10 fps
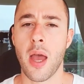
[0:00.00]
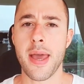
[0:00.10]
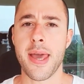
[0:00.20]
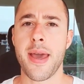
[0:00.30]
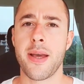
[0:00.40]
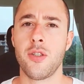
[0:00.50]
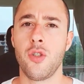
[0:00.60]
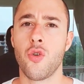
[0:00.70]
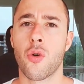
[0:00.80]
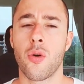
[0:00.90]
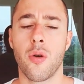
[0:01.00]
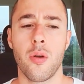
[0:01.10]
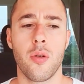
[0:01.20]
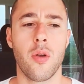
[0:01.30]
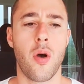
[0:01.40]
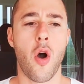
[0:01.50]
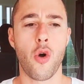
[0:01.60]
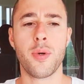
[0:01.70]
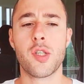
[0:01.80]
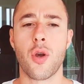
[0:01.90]
and you're
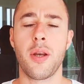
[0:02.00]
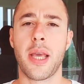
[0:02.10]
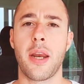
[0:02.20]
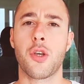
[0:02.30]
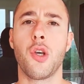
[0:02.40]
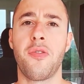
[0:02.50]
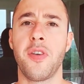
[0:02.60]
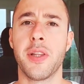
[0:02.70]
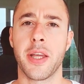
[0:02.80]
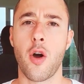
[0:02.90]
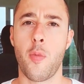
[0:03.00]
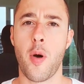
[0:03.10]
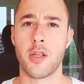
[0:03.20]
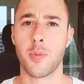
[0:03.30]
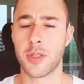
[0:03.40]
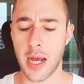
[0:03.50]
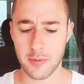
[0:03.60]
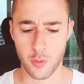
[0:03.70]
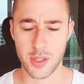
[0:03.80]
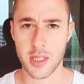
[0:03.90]
always trying to get a good feeling at all possible times
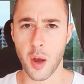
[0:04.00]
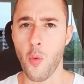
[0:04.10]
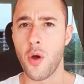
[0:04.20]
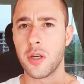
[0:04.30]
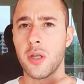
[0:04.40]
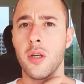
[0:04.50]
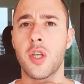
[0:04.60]
and when someone